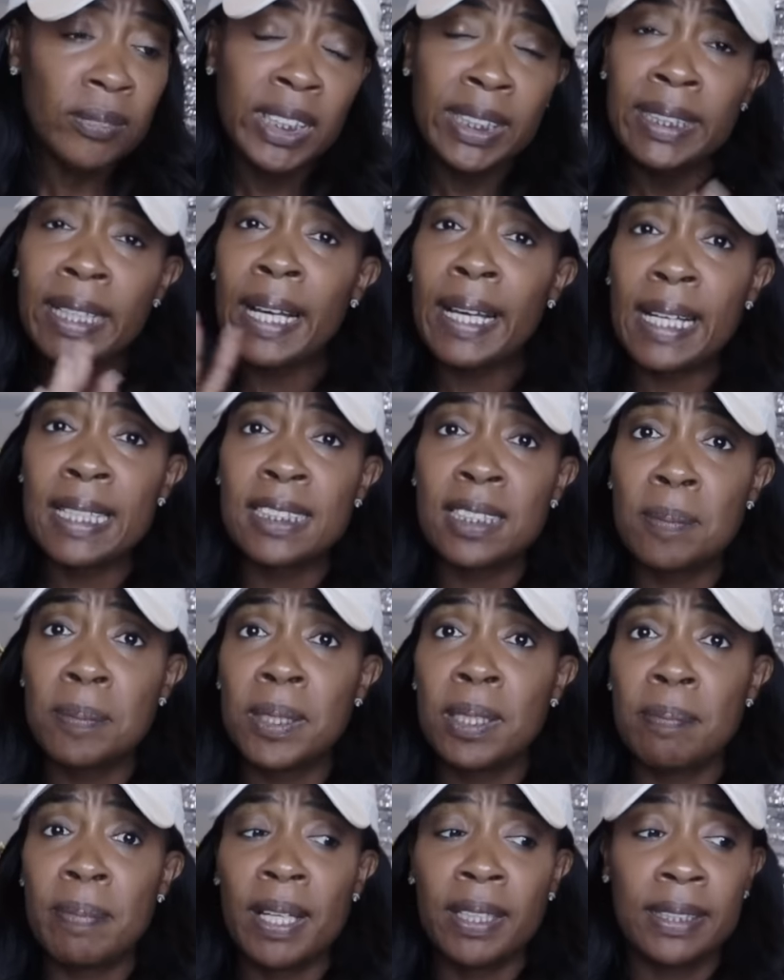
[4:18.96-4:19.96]
And I got
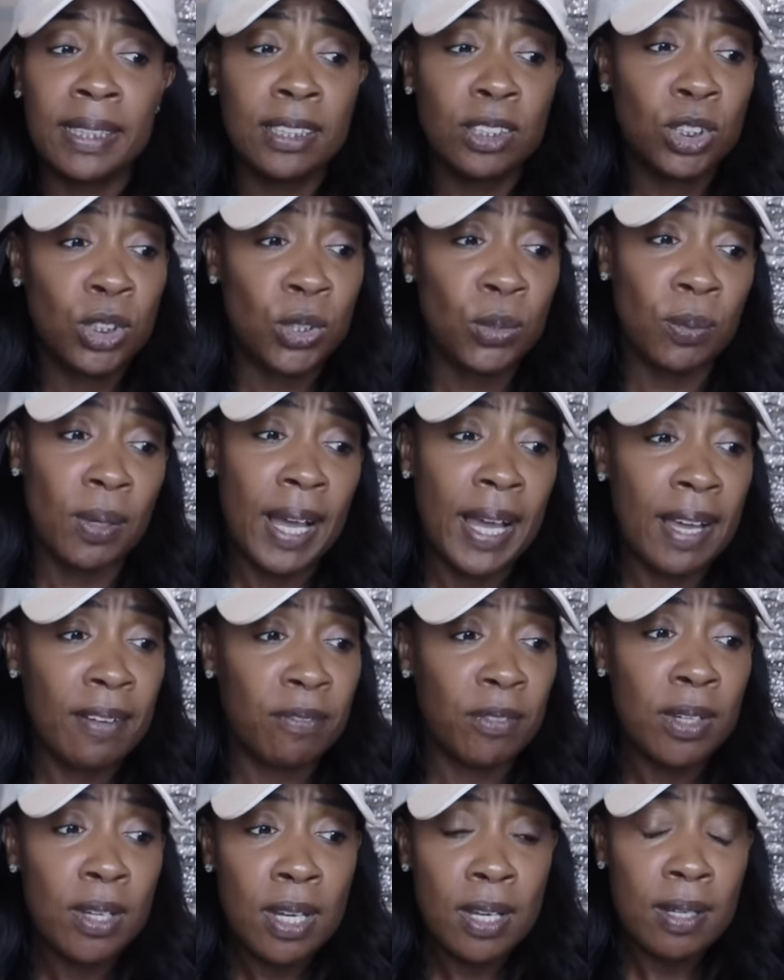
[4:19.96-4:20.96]
something about that too. I
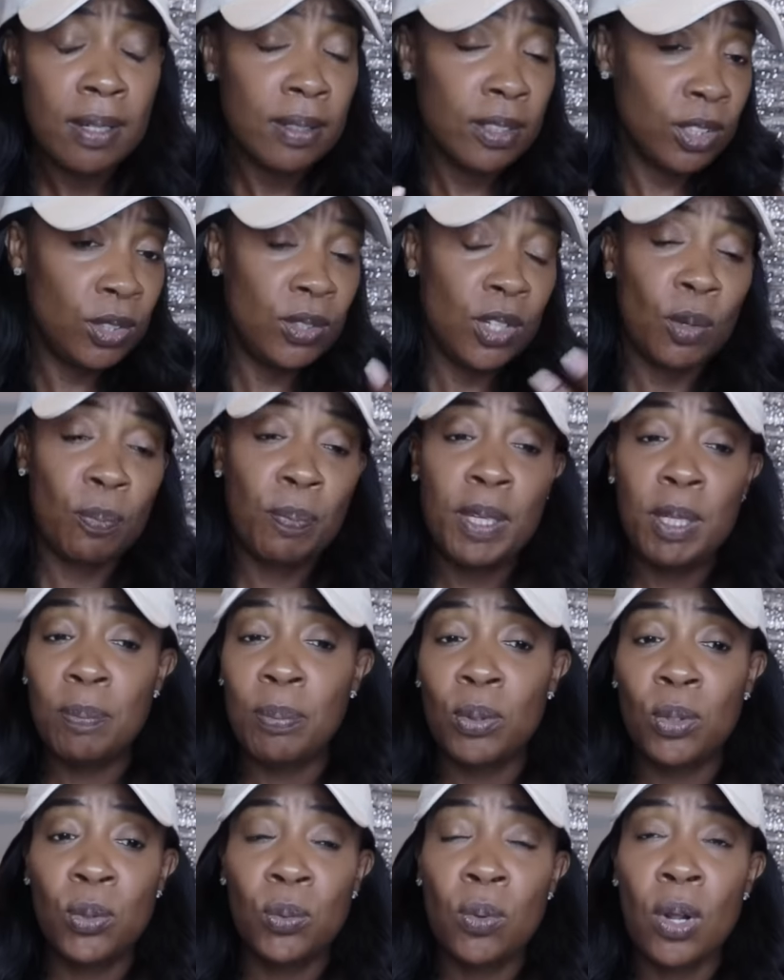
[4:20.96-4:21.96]
have,
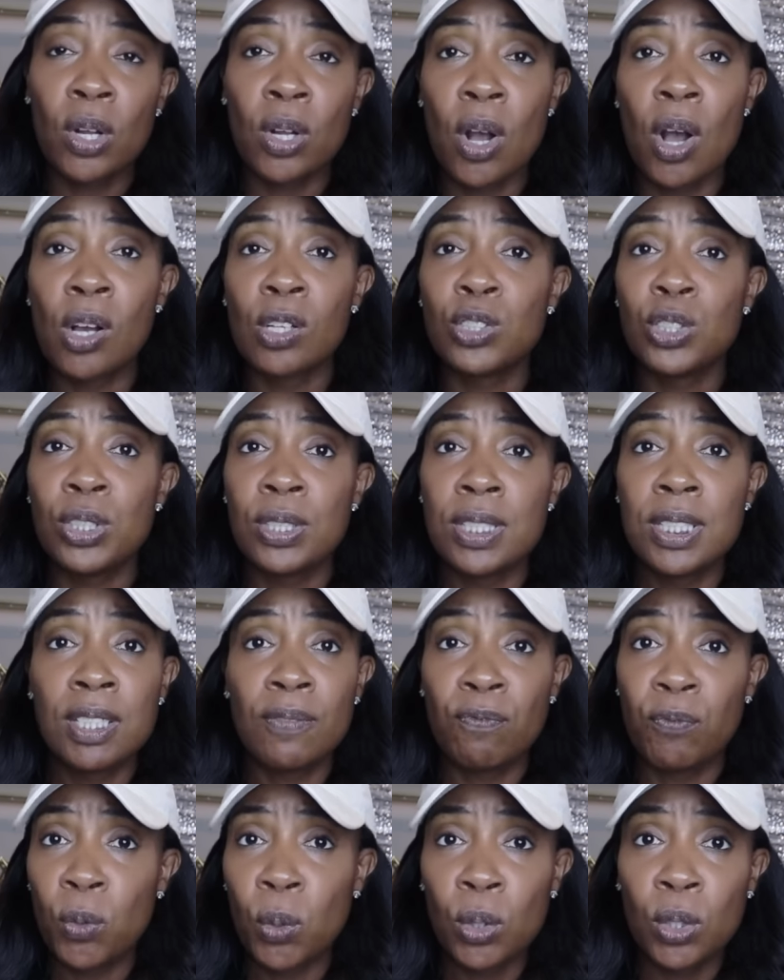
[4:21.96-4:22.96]
people who work auctions
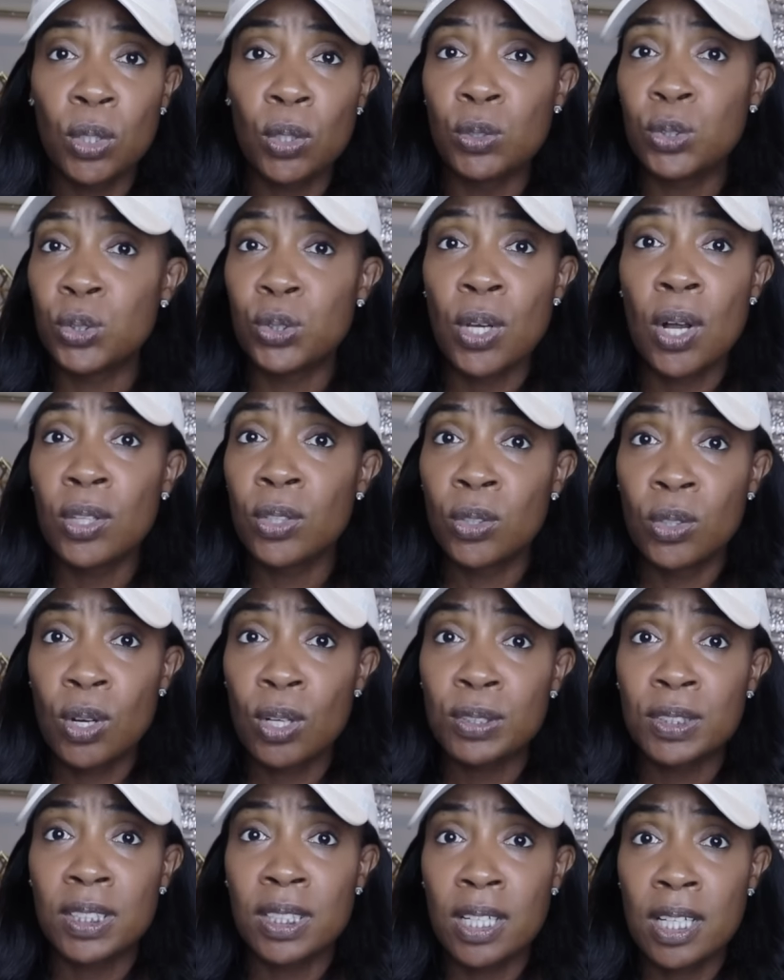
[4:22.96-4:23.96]
and foreclosures all
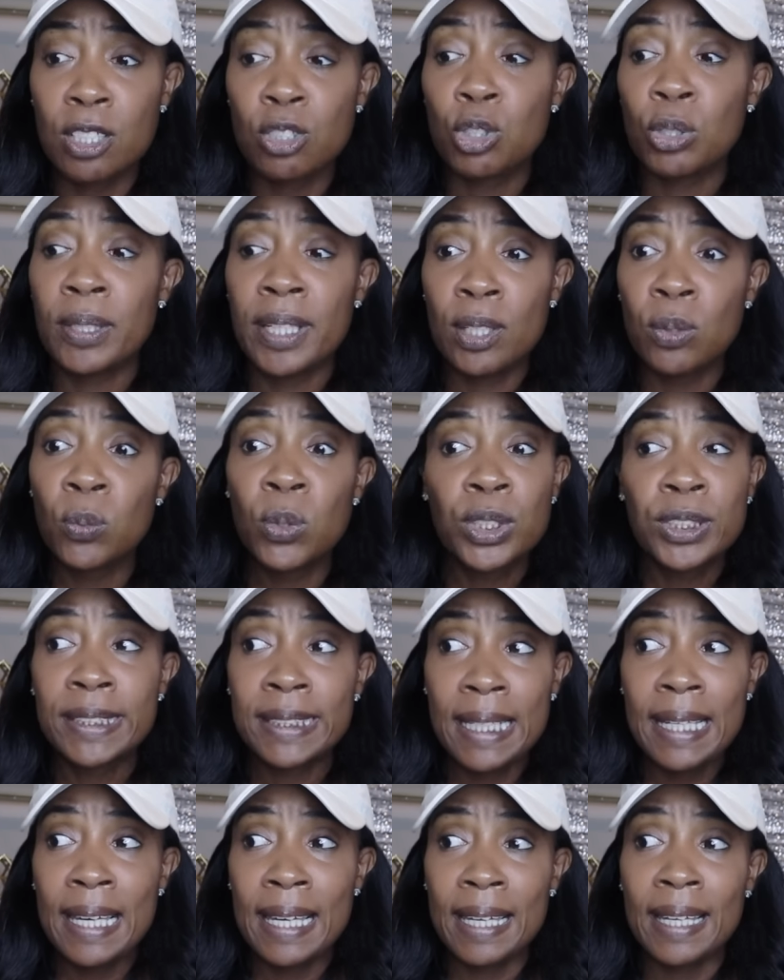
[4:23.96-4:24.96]
across the country, and we're
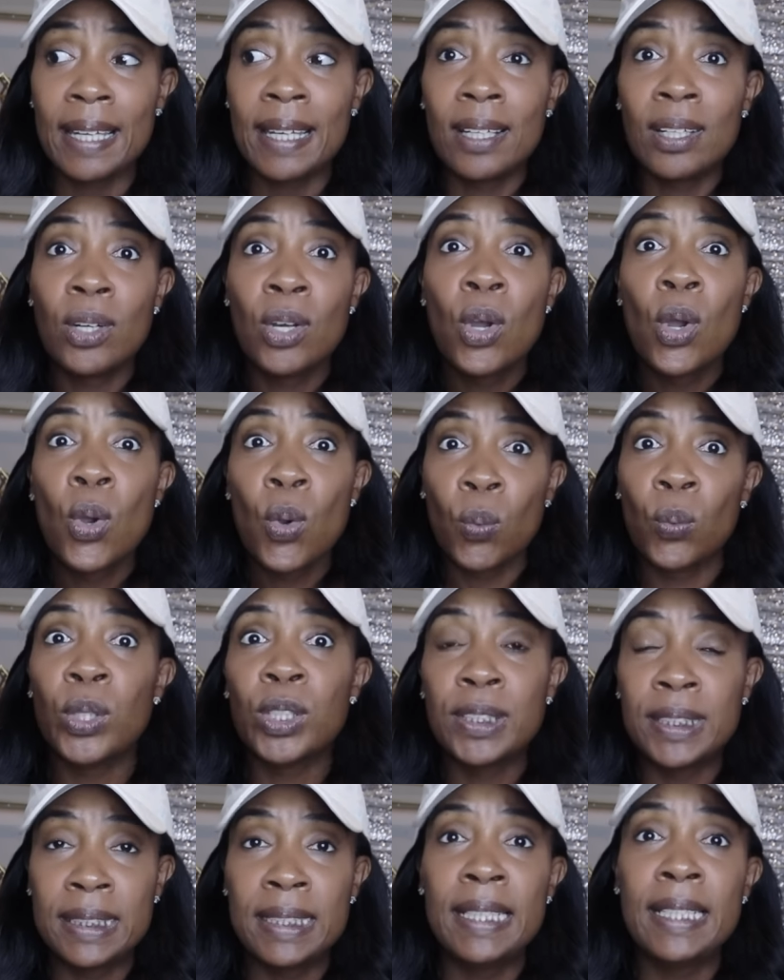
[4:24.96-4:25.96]
seeing it.
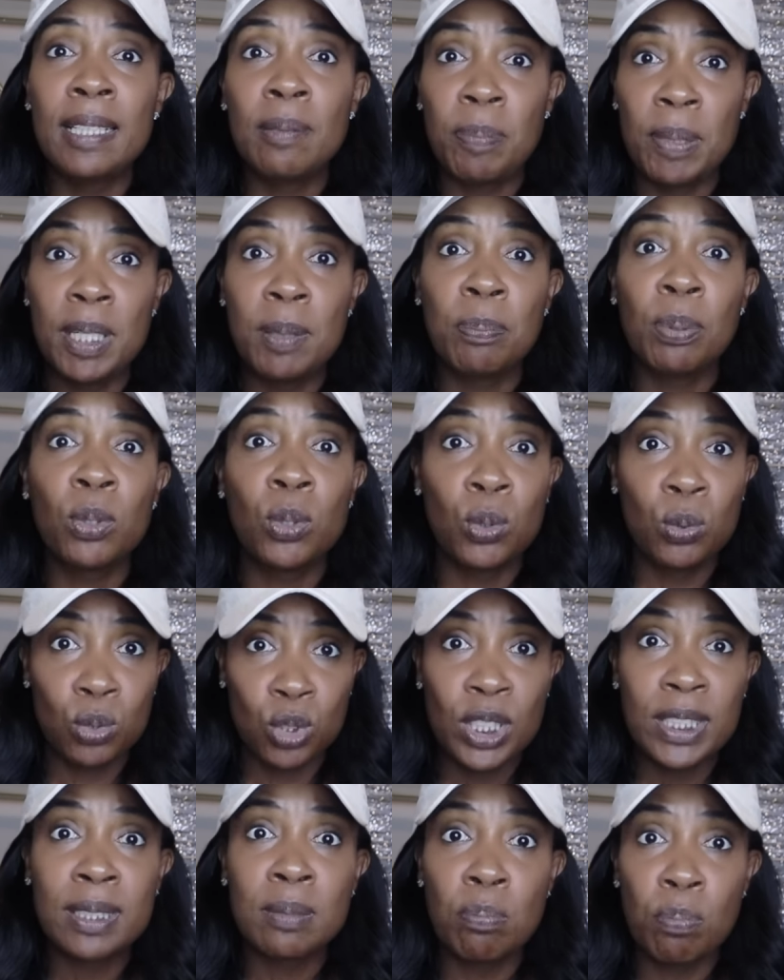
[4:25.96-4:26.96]
We're seeing people who
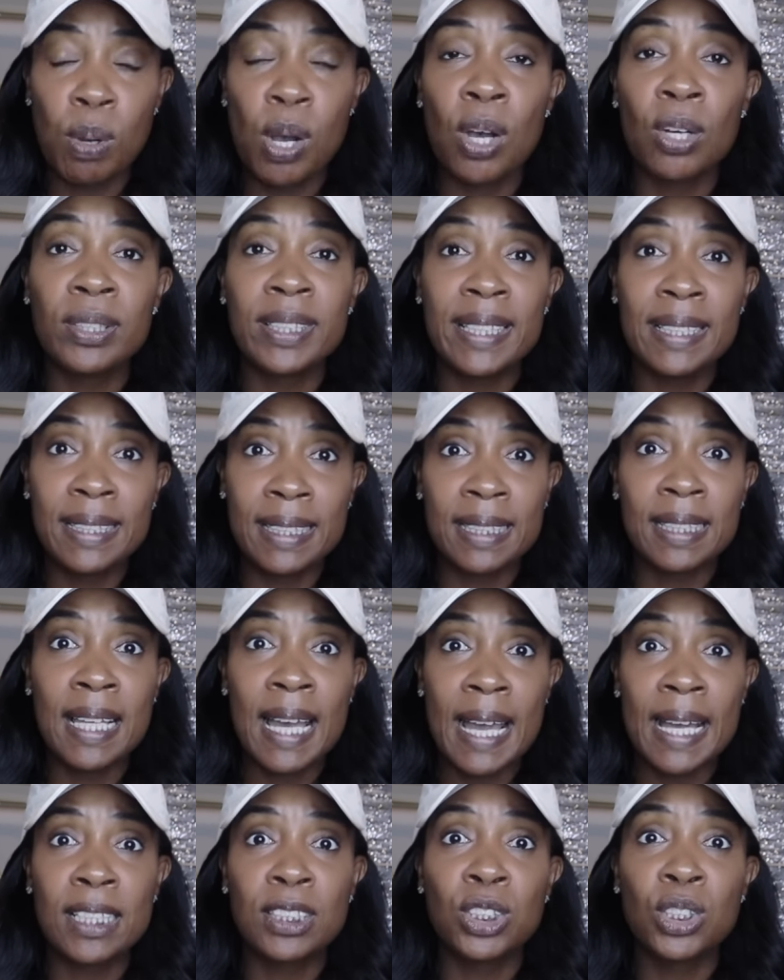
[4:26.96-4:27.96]
just bought in the
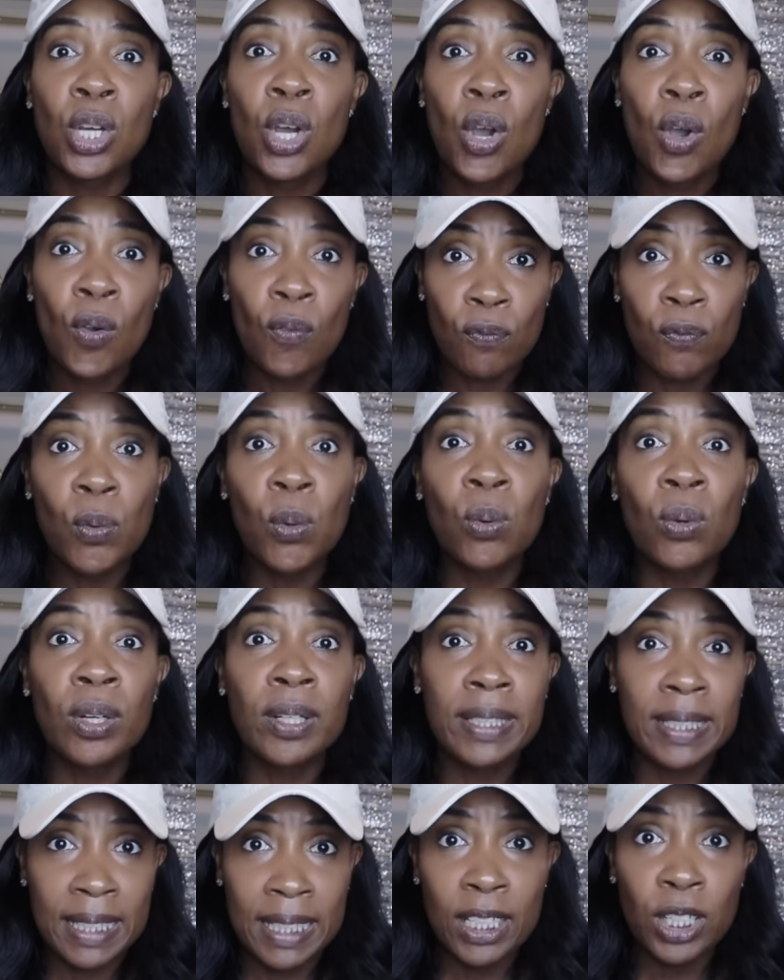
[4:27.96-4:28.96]
last 4
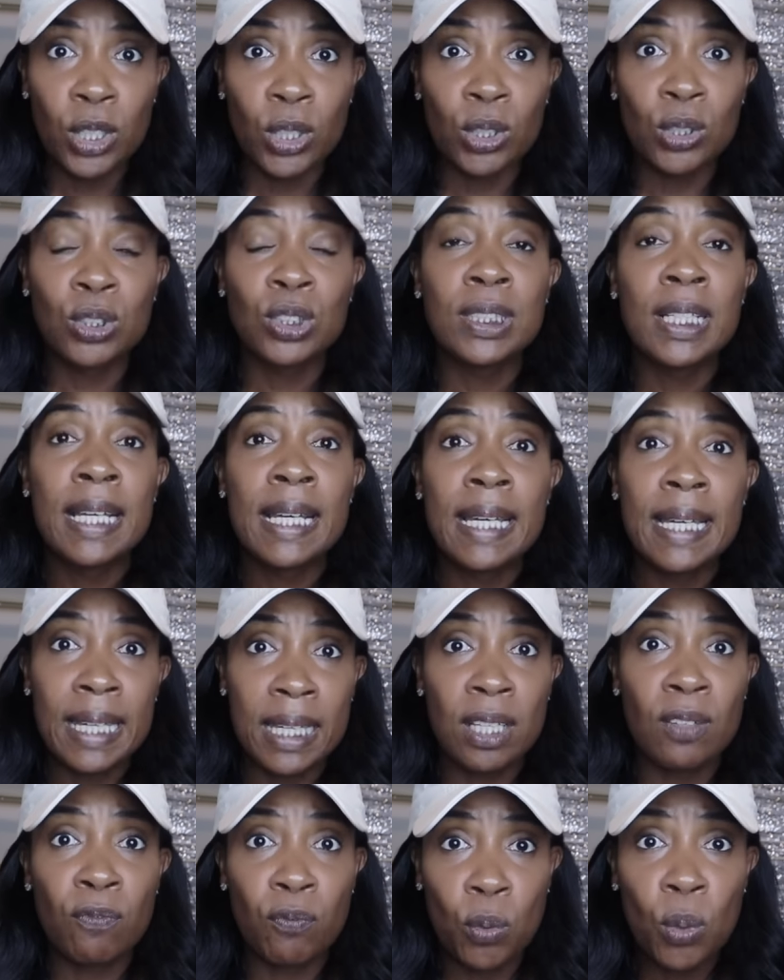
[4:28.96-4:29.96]
years
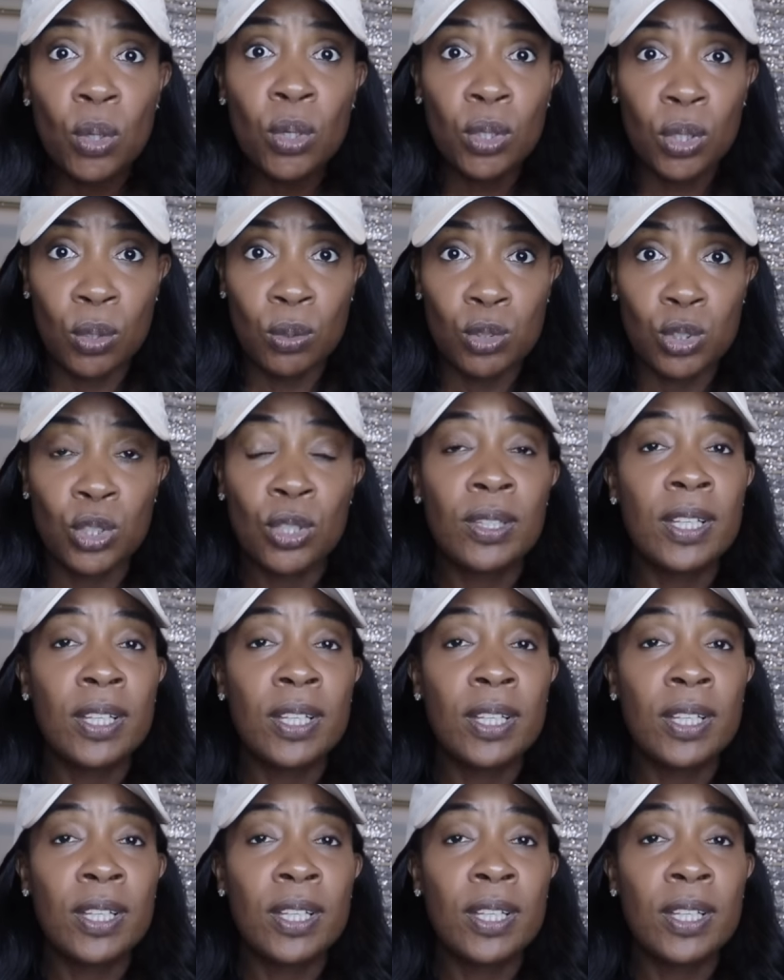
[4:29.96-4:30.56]
in foreclosure.